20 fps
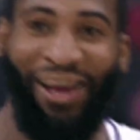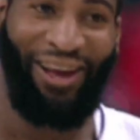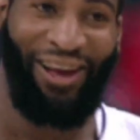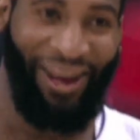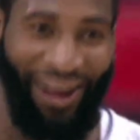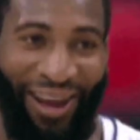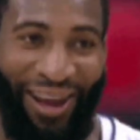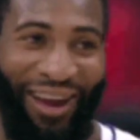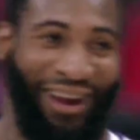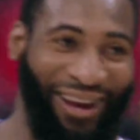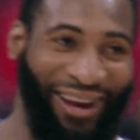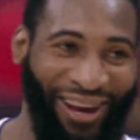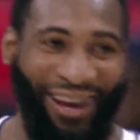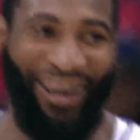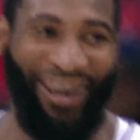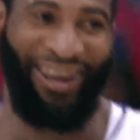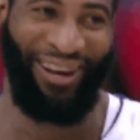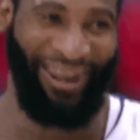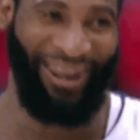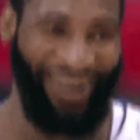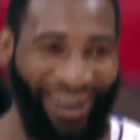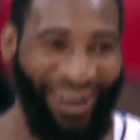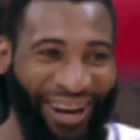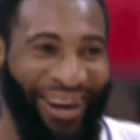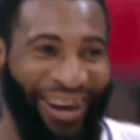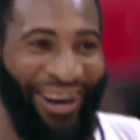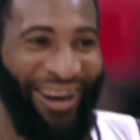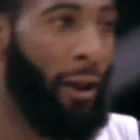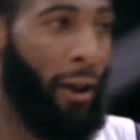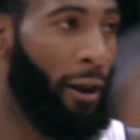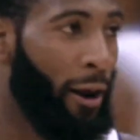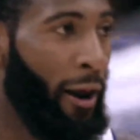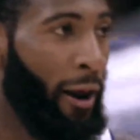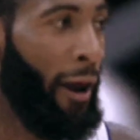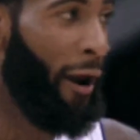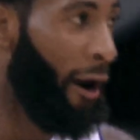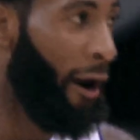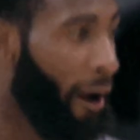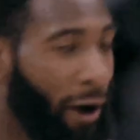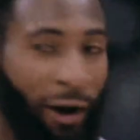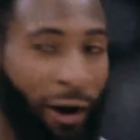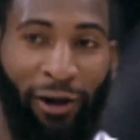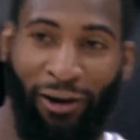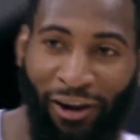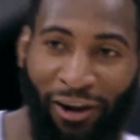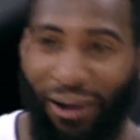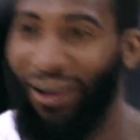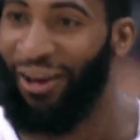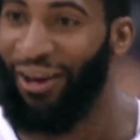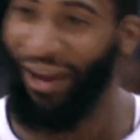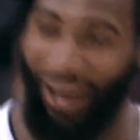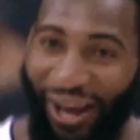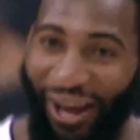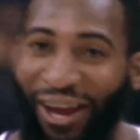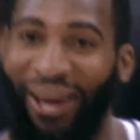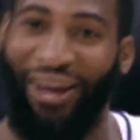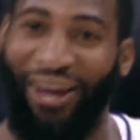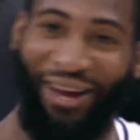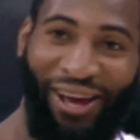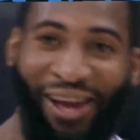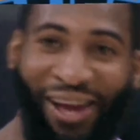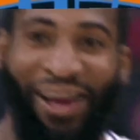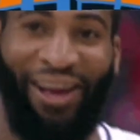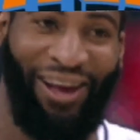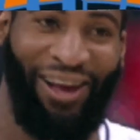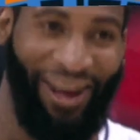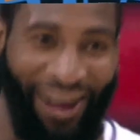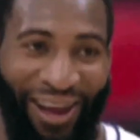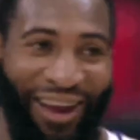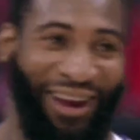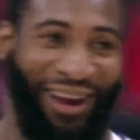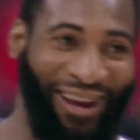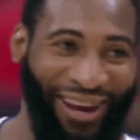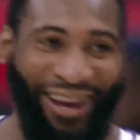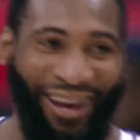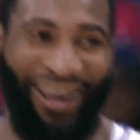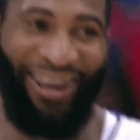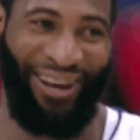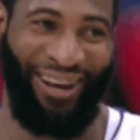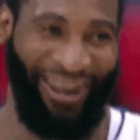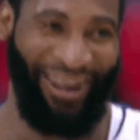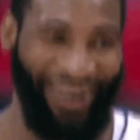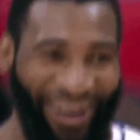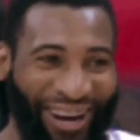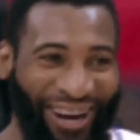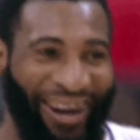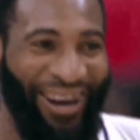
So I want to hear from all the NBA fans and New York Knicks fans.